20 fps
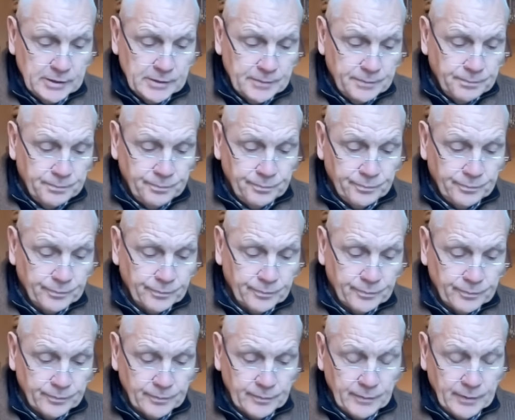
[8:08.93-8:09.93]

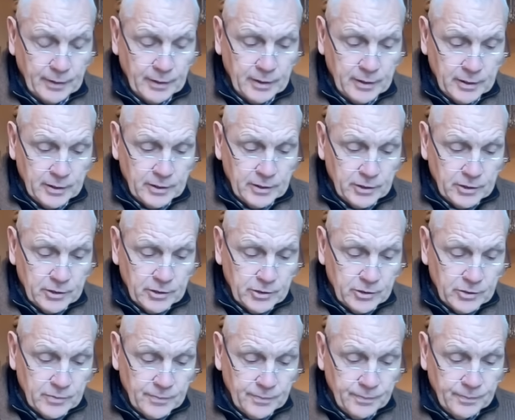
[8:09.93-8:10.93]

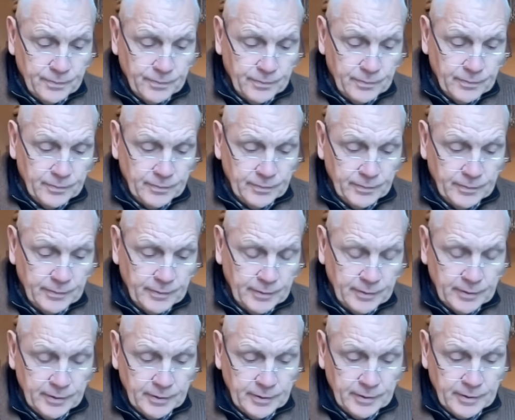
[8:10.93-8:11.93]

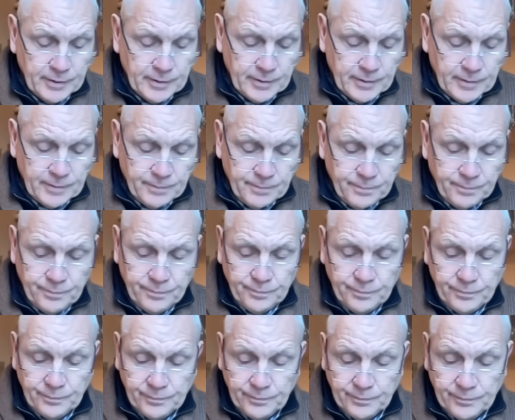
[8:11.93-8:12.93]

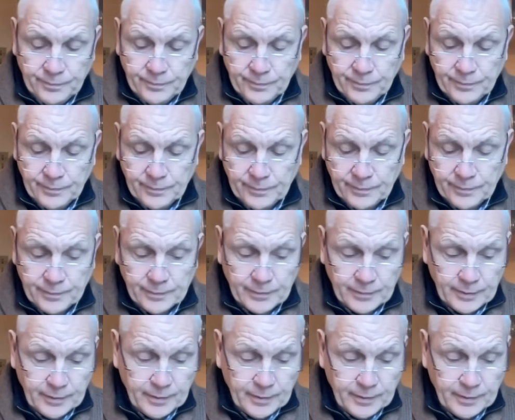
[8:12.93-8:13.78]
(silence)